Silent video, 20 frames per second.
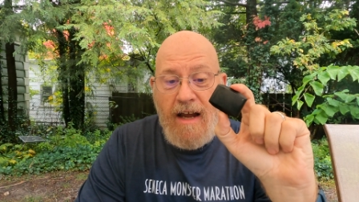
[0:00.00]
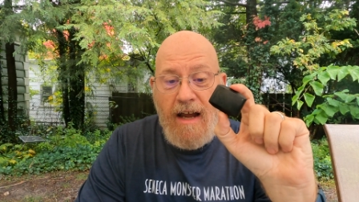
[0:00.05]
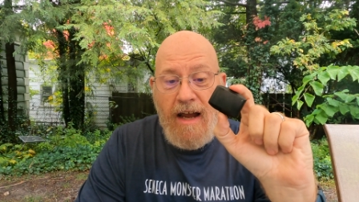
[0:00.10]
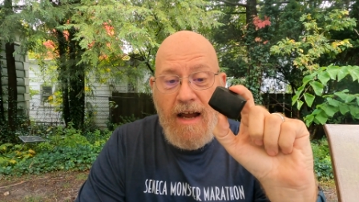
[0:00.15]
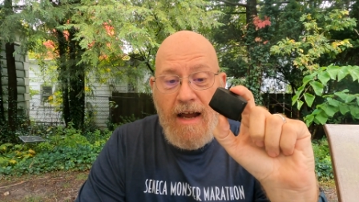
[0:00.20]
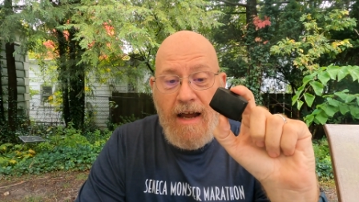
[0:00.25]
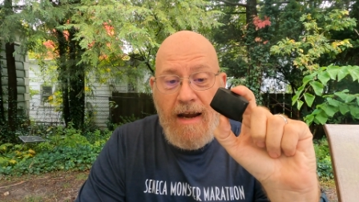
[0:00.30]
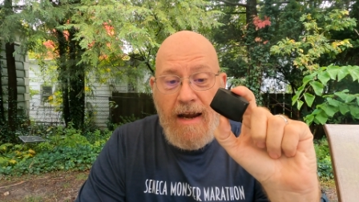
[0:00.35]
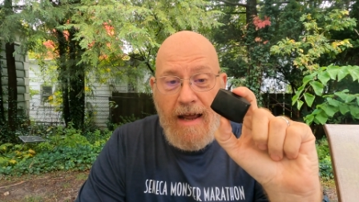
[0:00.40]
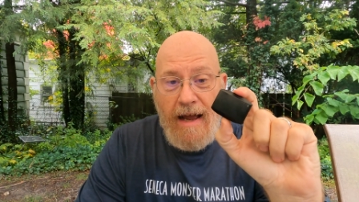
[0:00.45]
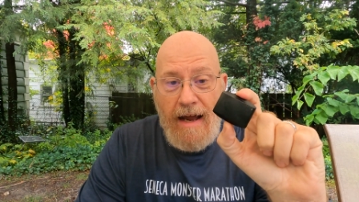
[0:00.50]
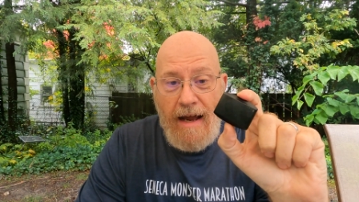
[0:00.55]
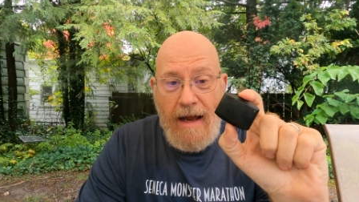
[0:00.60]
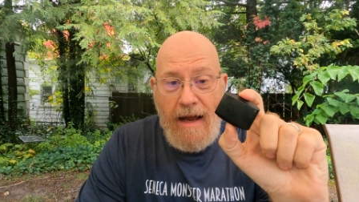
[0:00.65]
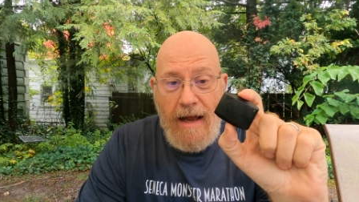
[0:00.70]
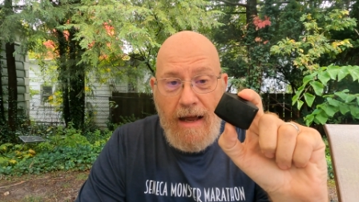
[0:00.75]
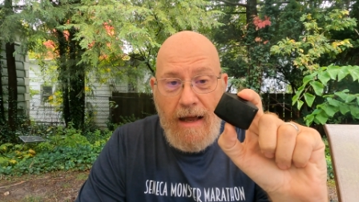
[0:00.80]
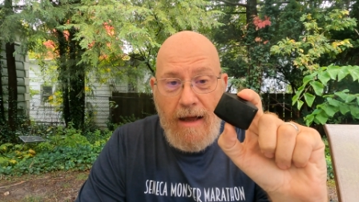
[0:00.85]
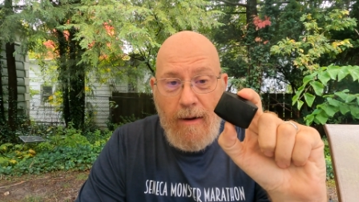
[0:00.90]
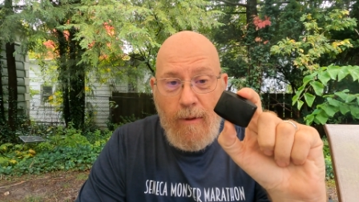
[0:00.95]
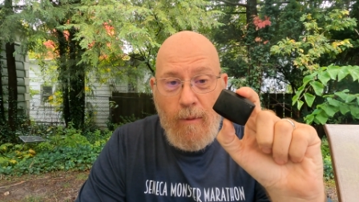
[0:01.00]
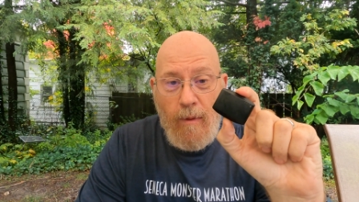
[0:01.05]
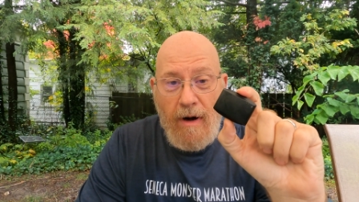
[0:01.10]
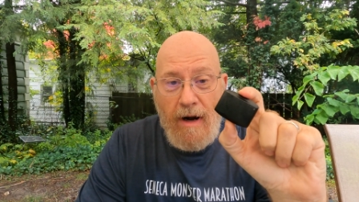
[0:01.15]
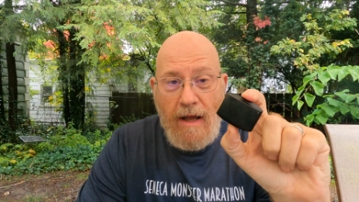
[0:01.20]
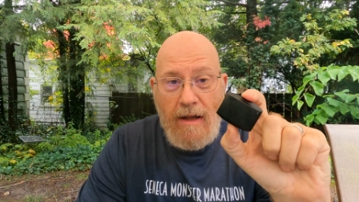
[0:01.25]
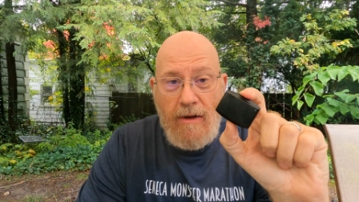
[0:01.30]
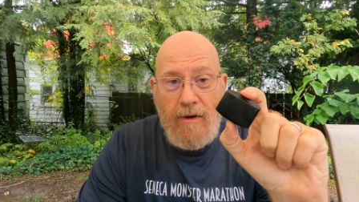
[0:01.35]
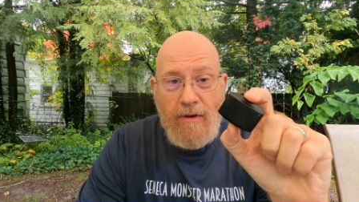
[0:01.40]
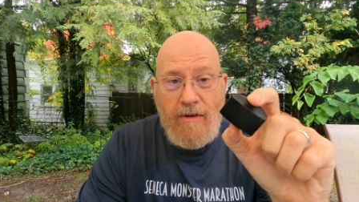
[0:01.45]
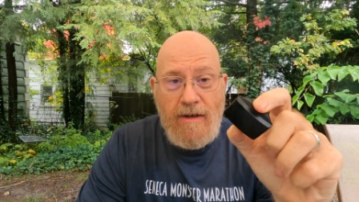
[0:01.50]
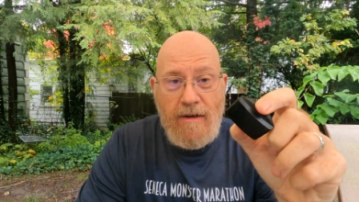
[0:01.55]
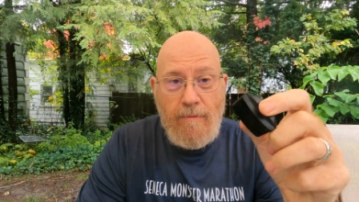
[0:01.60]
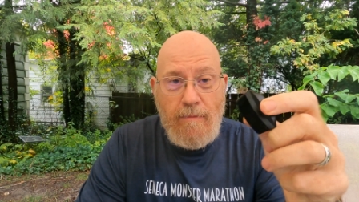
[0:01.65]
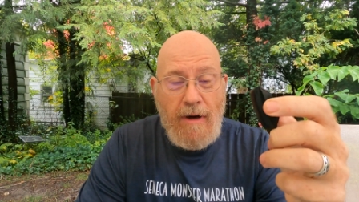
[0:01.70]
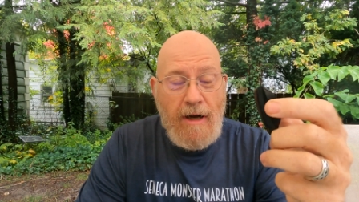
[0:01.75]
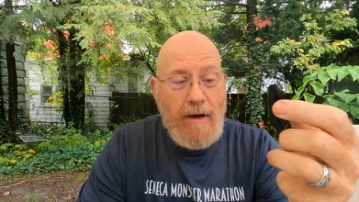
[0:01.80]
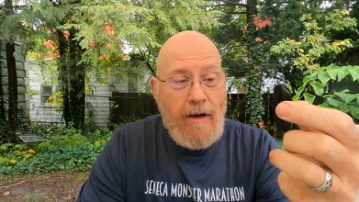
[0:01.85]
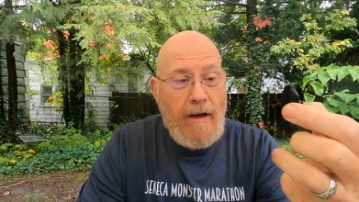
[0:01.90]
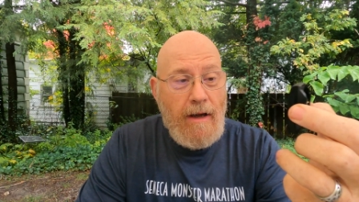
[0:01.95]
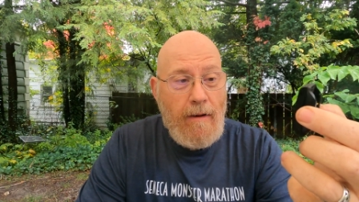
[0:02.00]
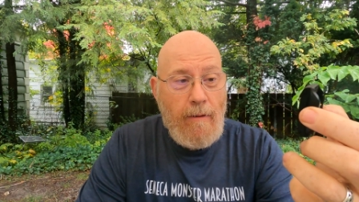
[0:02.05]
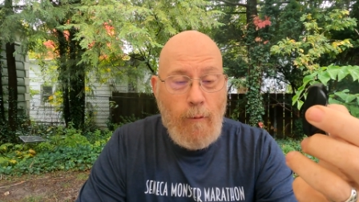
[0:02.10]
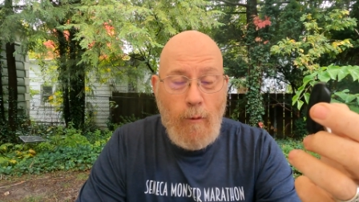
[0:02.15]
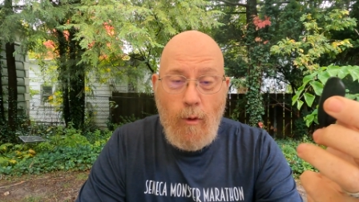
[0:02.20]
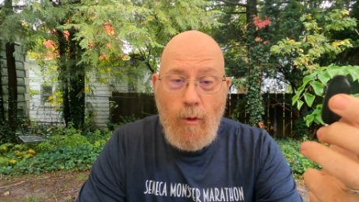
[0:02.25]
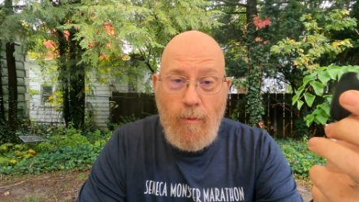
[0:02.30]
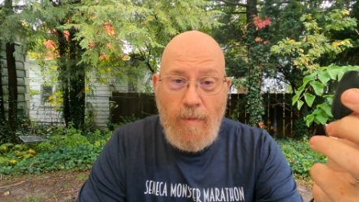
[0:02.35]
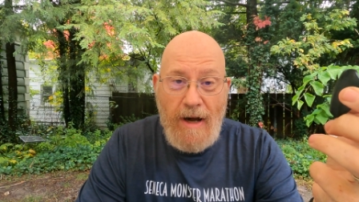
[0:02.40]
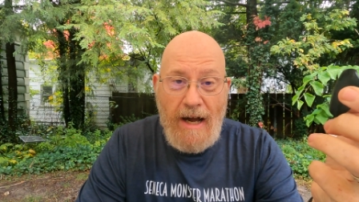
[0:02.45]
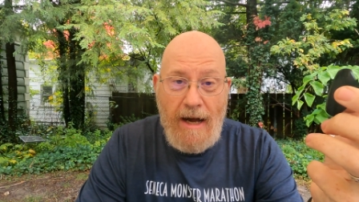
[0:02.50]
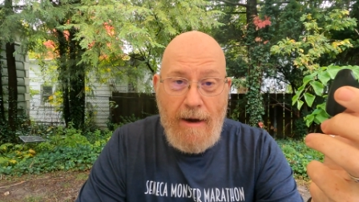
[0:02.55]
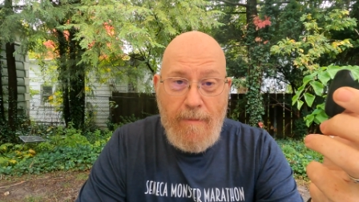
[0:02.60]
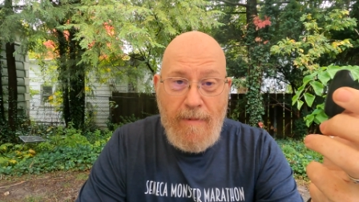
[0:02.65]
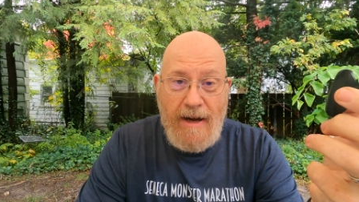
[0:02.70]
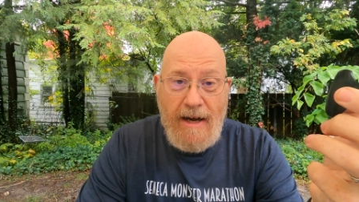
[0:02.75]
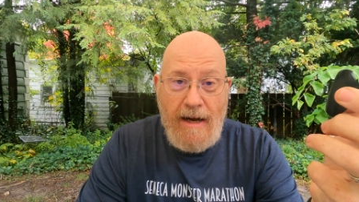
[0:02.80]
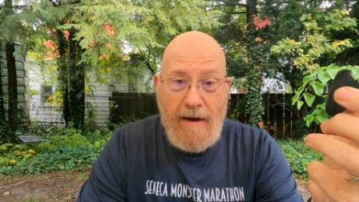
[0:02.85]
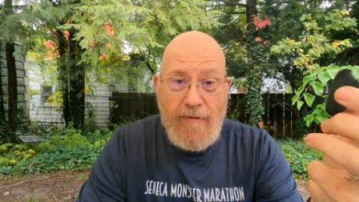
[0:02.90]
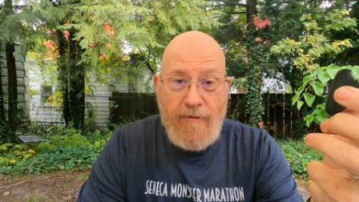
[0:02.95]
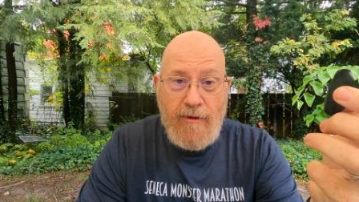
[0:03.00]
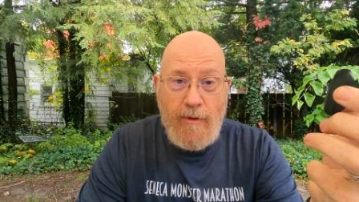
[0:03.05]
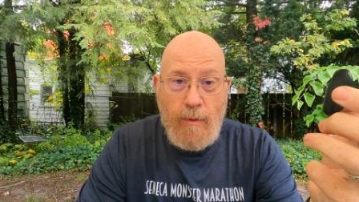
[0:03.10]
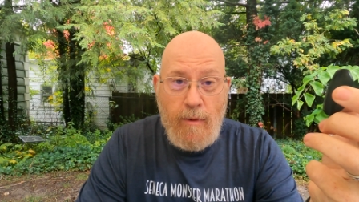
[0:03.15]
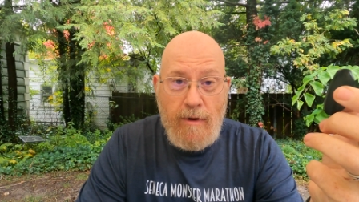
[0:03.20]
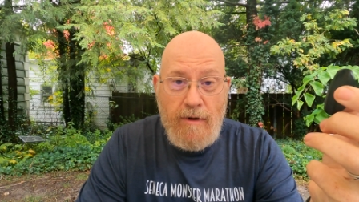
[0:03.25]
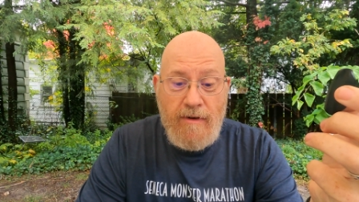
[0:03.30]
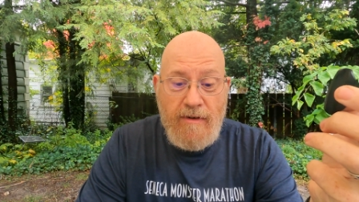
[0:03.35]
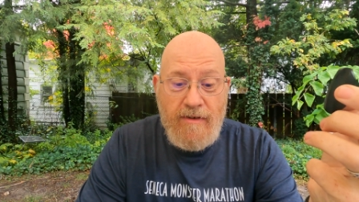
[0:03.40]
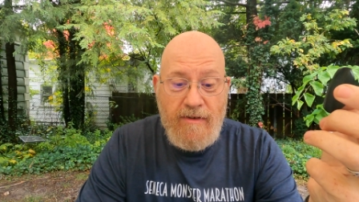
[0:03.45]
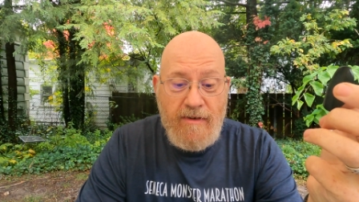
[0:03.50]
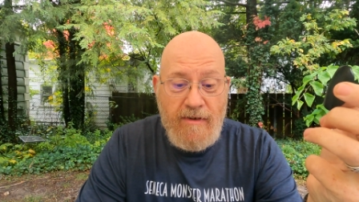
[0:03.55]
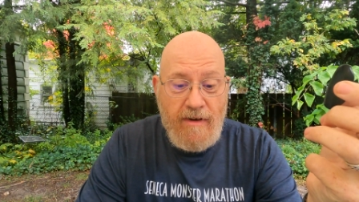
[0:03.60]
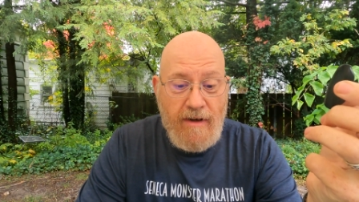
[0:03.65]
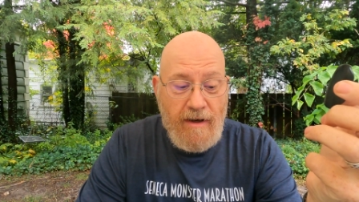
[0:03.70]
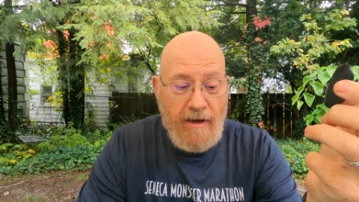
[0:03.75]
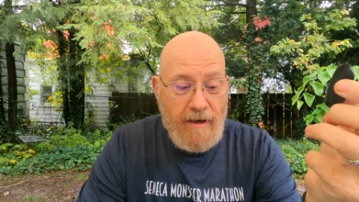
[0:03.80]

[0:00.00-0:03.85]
and when I looked at my Whoop app afterwards,